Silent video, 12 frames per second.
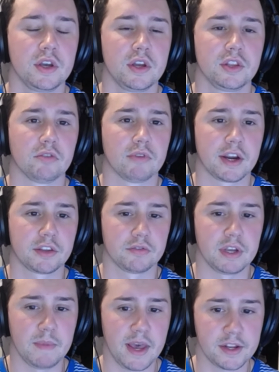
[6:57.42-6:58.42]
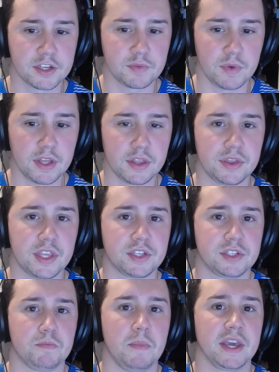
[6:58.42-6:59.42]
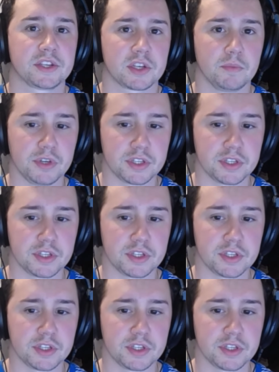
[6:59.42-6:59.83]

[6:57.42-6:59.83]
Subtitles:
directory management, this makes complete